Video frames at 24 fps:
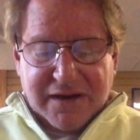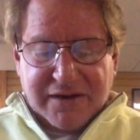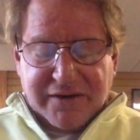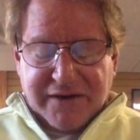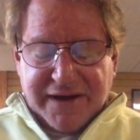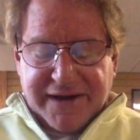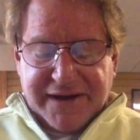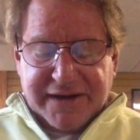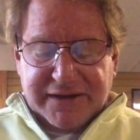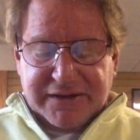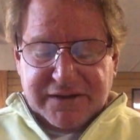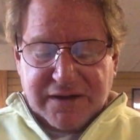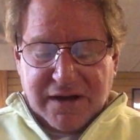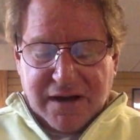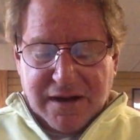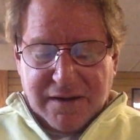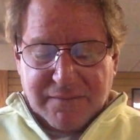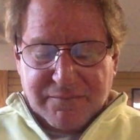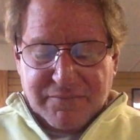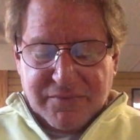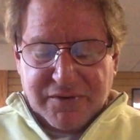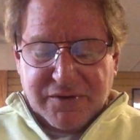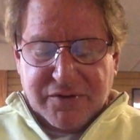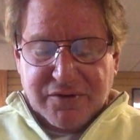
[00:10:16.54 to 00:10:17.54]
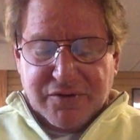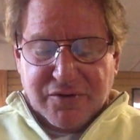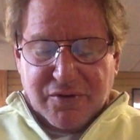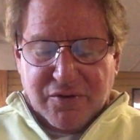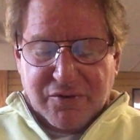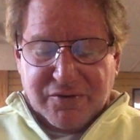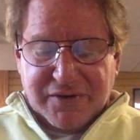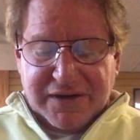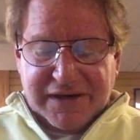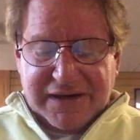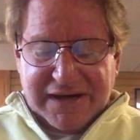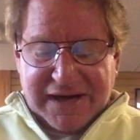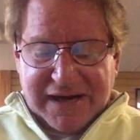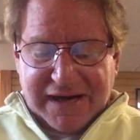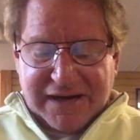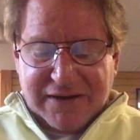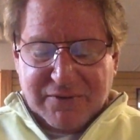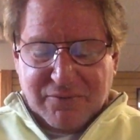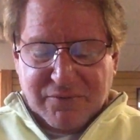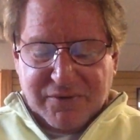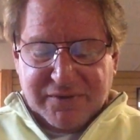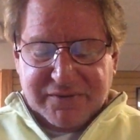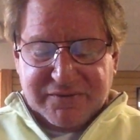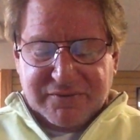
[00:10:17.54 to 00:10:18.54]
Let it come. You don't need
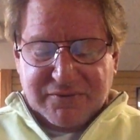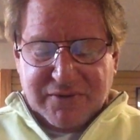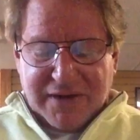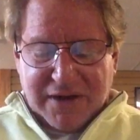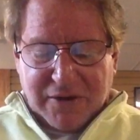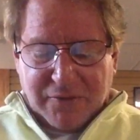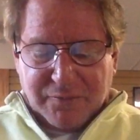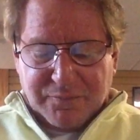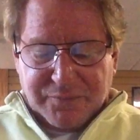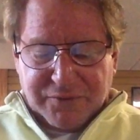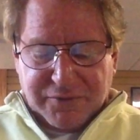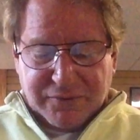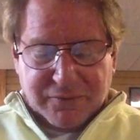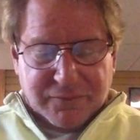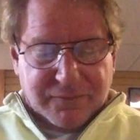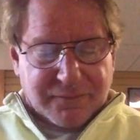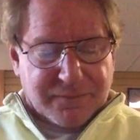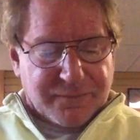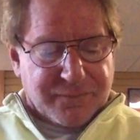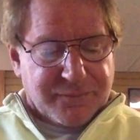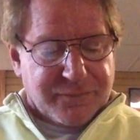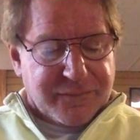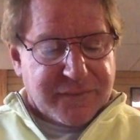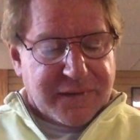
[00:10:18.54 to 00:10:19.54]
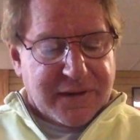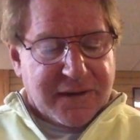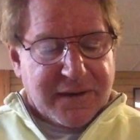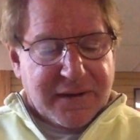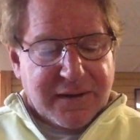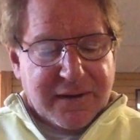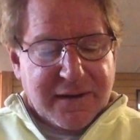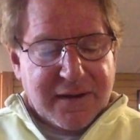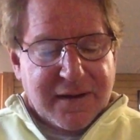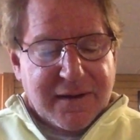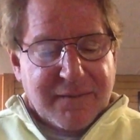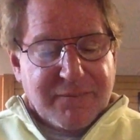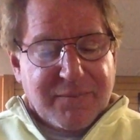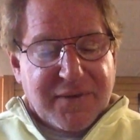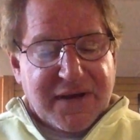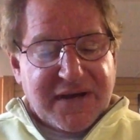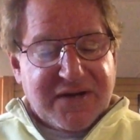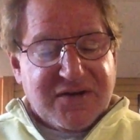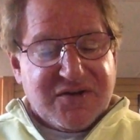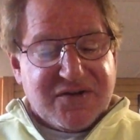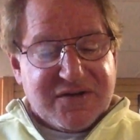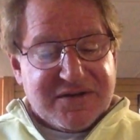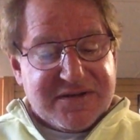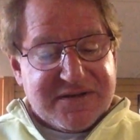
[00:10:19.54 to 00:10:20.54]
anyone to help you.
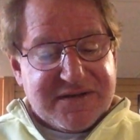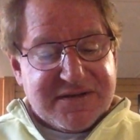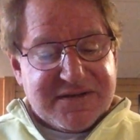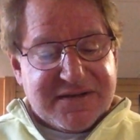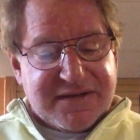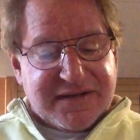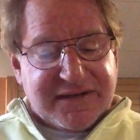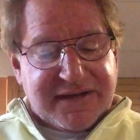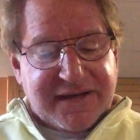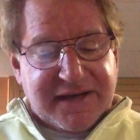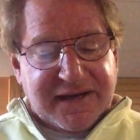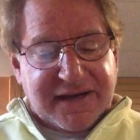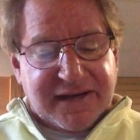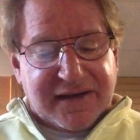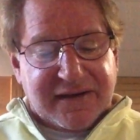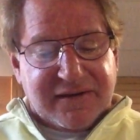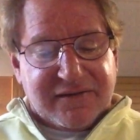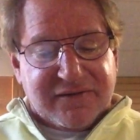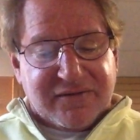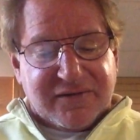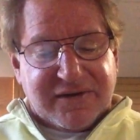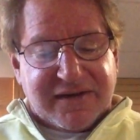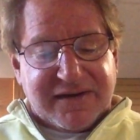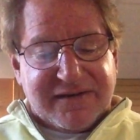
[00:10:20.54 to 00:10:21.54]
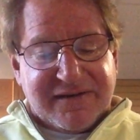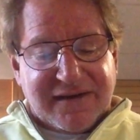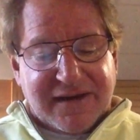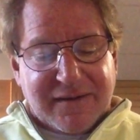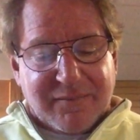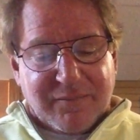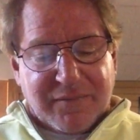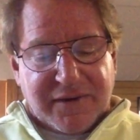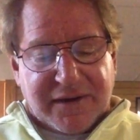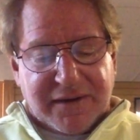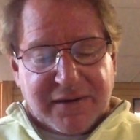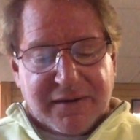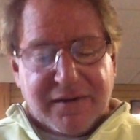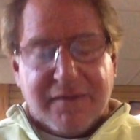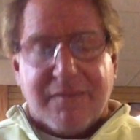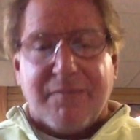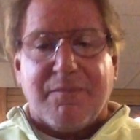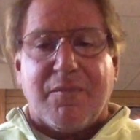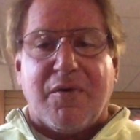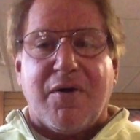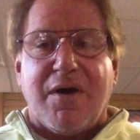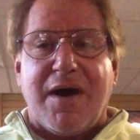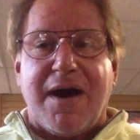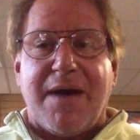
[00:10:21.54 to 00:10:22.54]
Patience is the key to contentment,
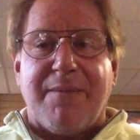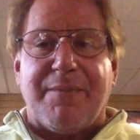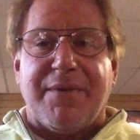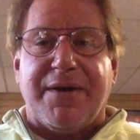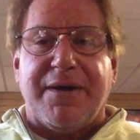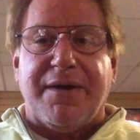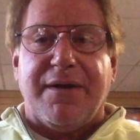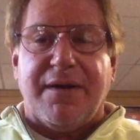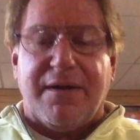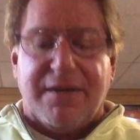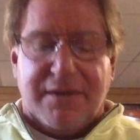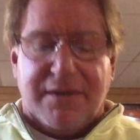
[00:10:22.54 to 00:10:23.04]
Muhammad.